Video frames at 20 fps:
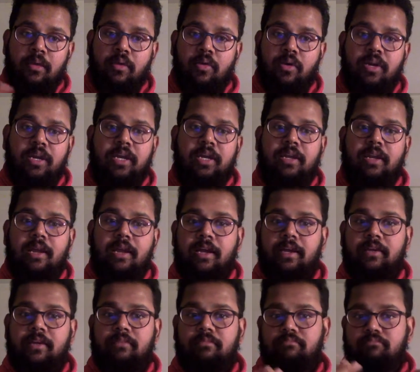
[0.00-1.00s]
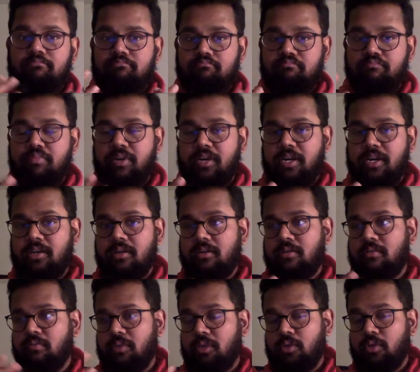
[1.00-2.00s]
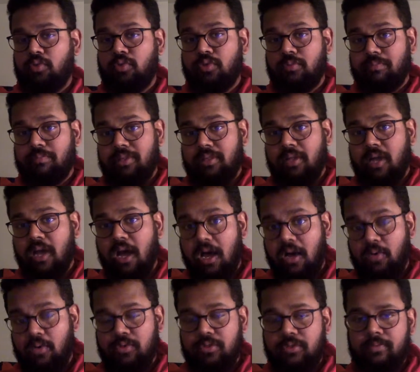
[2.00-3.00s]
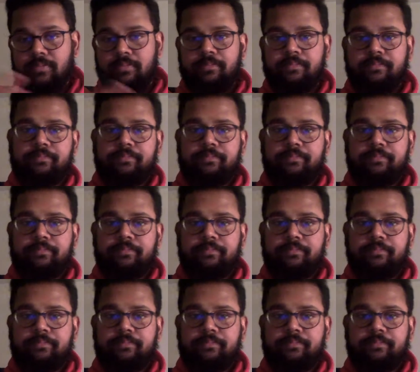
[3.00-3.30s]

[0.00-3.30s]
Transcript: Okay, like brick we use to build a house.